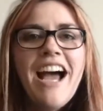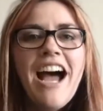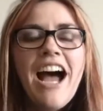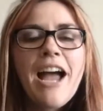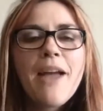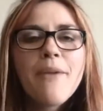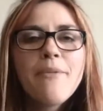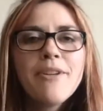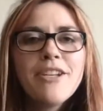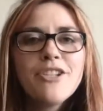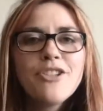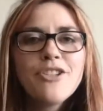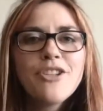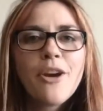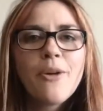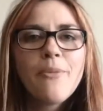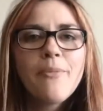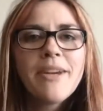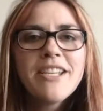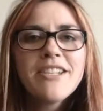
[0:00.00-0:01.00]
I'm going to
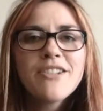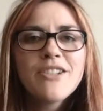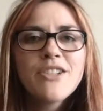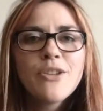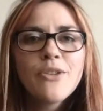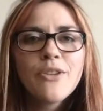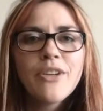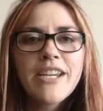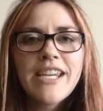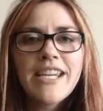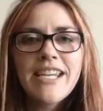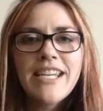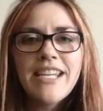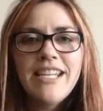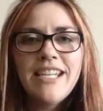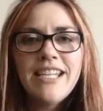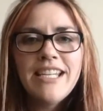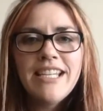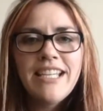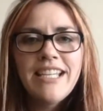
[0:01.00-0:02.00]
share my
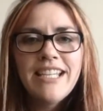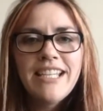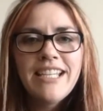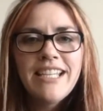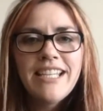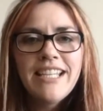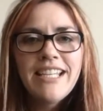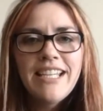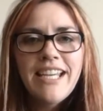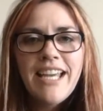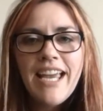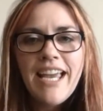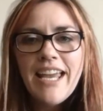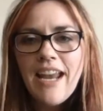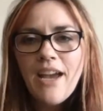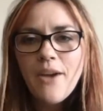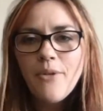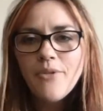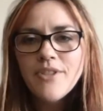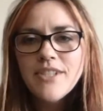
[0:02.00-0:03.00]
screen, and
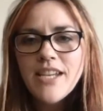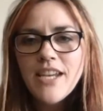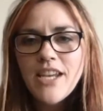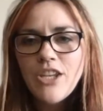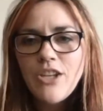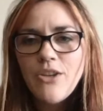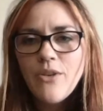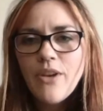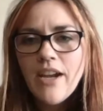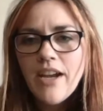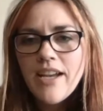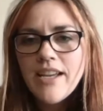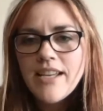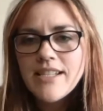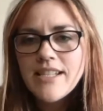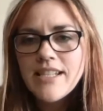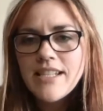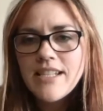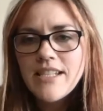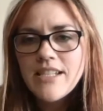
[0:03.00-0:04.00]
I will take you
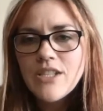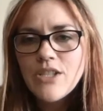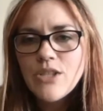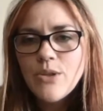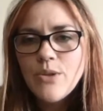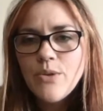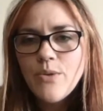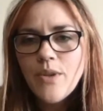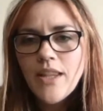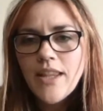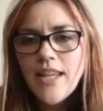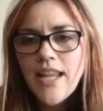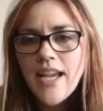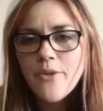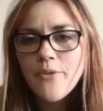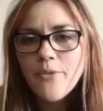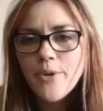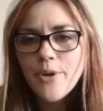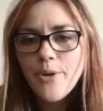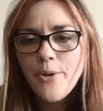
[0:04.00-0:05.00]
guys into
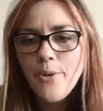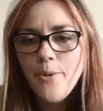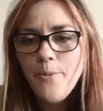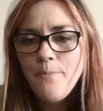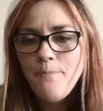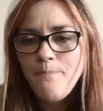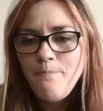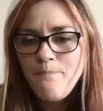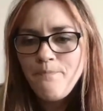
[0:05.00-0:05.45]
Lightroom.